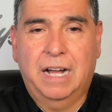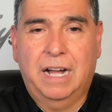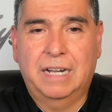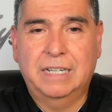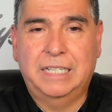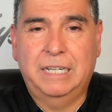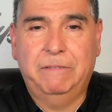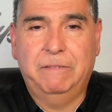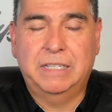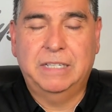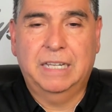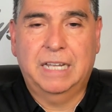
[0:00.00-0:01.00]
On
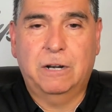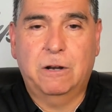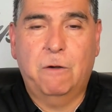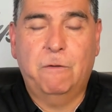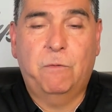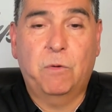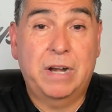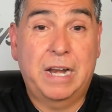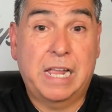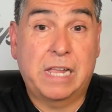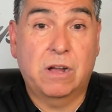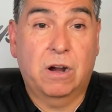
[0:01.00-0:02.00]
defense, they allowed
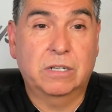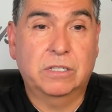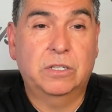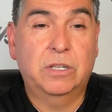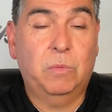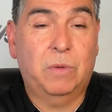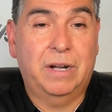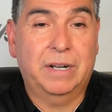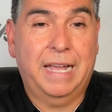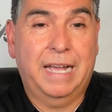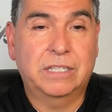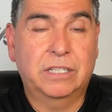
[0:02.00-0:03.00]
488 yards to the
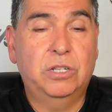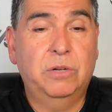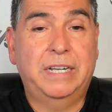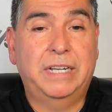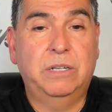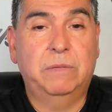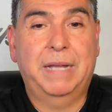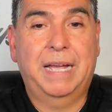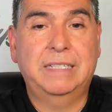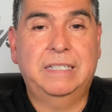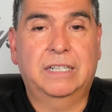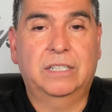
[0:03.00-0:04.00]
Wildcats, 282
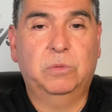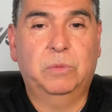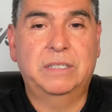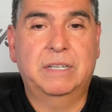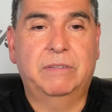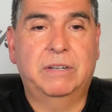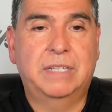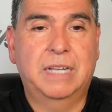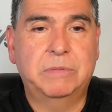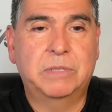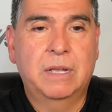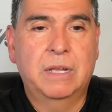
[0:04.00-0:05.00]
passing on 27
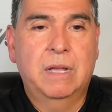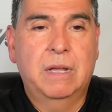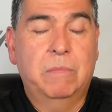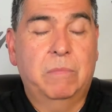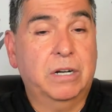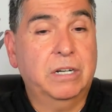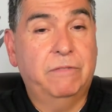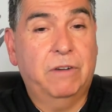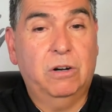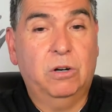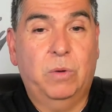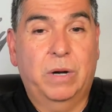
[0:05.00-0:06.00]
attempts. Parker
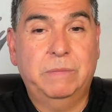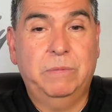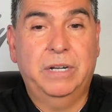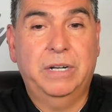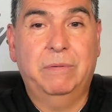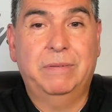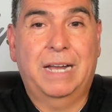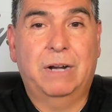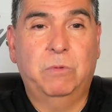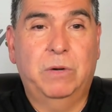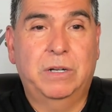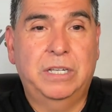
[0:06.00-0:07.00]
Navarro questionable here with
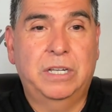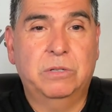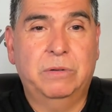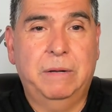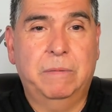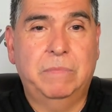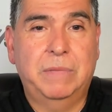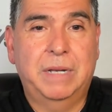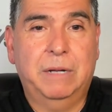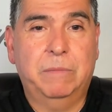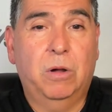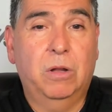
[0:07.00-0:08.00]
that wrist injury.
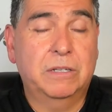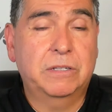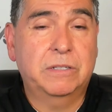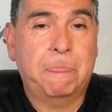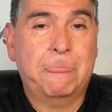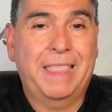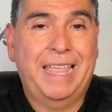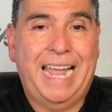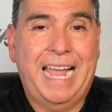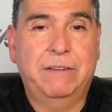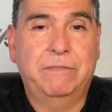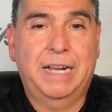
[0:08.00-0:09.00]
Nick Poulos,
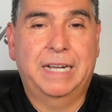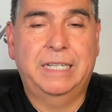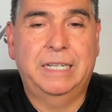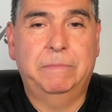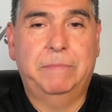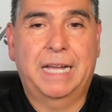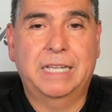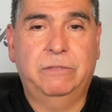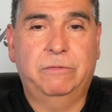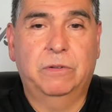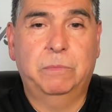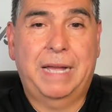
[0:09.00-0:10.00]
8 of 19 pass,
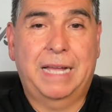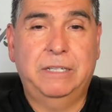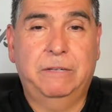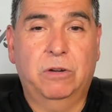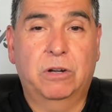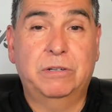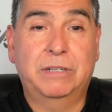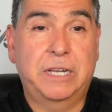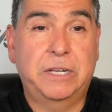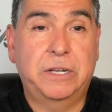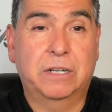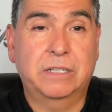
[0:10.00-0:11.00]
passing for
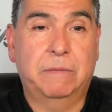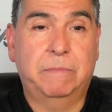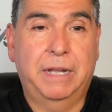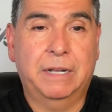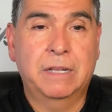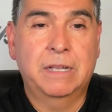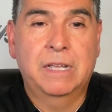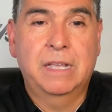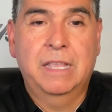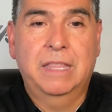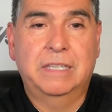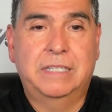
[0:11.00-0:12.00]
110 yards and a pick.
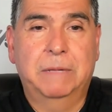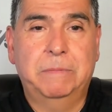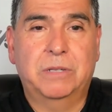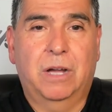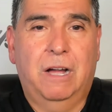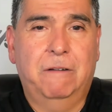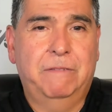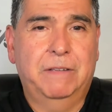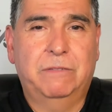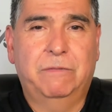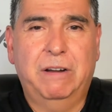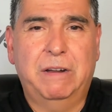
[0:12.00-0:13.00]
The Zips
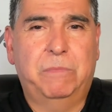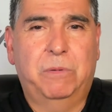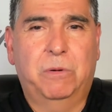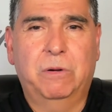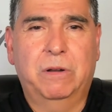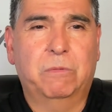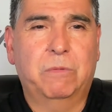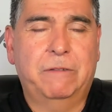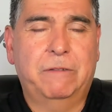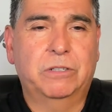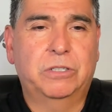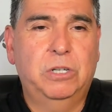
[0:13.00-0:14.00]
offense very poor. They're
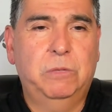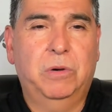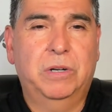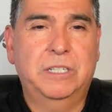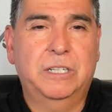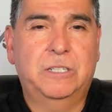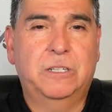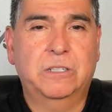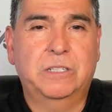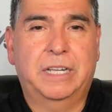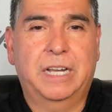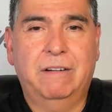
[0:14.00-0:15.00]
running for 2.6
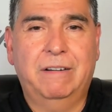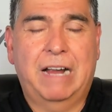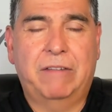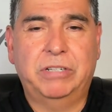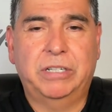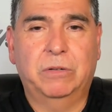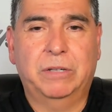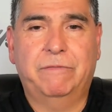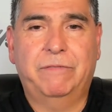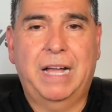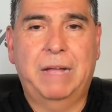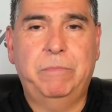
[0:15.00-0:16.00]
yards a carry, averaging only
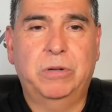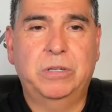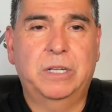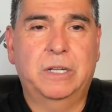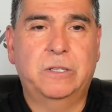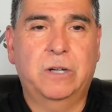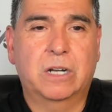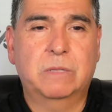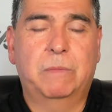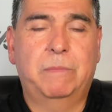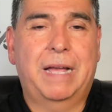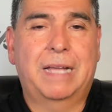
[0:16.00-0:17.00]
5.6 yards
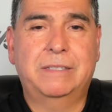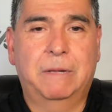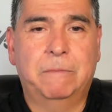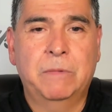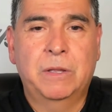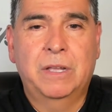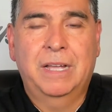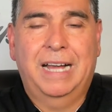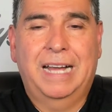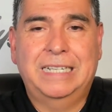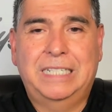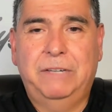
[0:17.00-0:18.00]
per pass attempt.
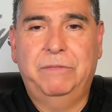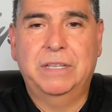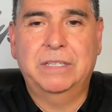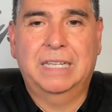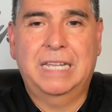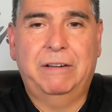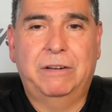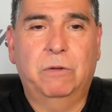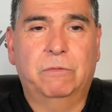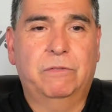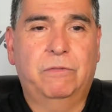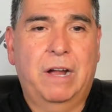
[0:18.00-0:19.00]
On defense, allowing
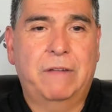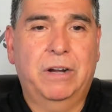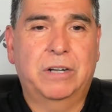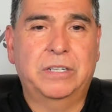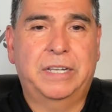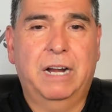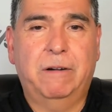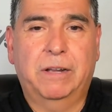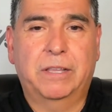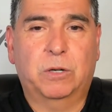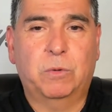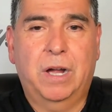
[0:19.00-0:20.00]
over 5 yards a carry
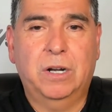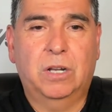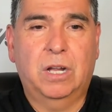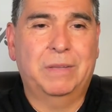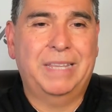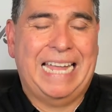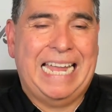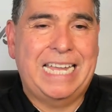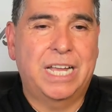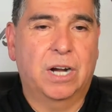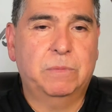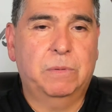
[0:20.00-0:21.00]
on the ground, along with 8
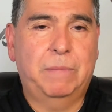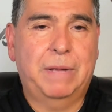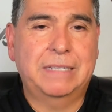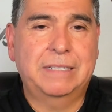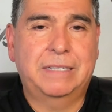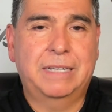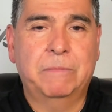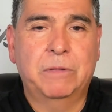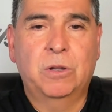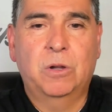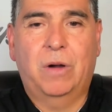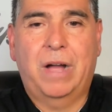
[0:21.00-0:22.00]
yards per pass
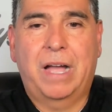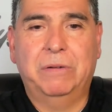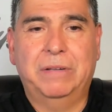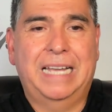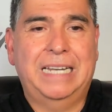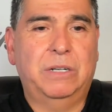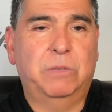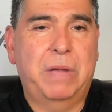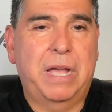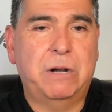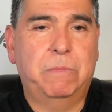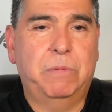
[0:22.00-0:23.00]
attempt, while getting
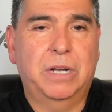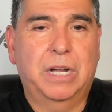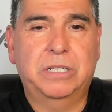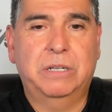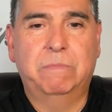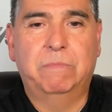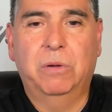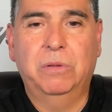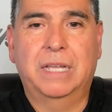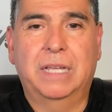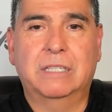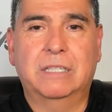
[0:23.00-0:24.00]
better production
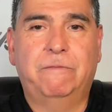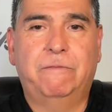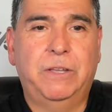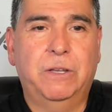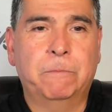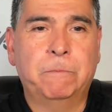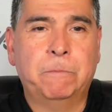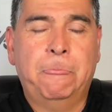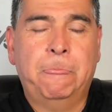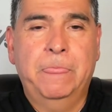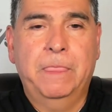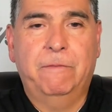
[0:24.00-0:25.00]
both ends of the field.
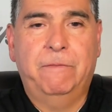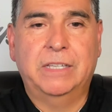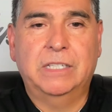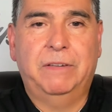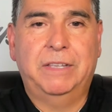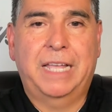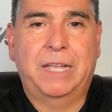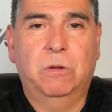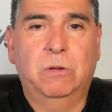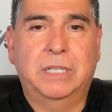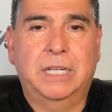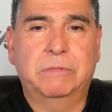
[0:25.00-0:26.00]
Offensively, they
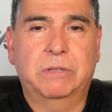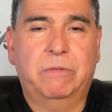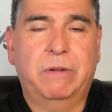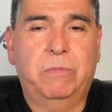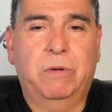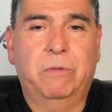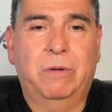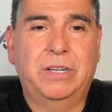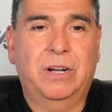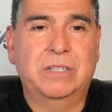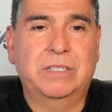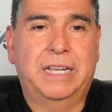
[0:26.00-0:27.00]
hold teams to
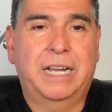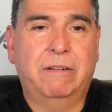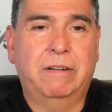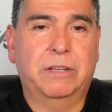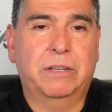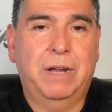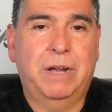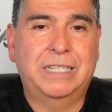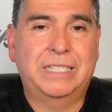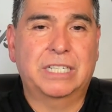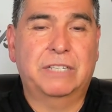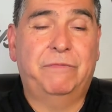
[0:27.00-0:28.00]
3.1 yards of carry on the
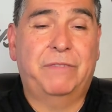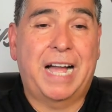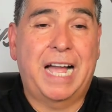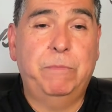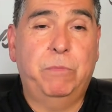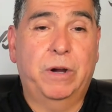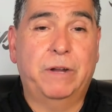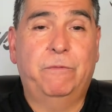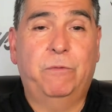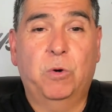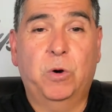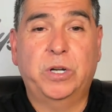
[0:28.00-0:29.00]
ground, just
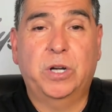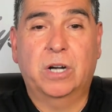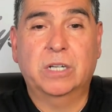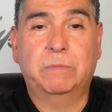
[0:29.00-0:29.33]
5.4 yards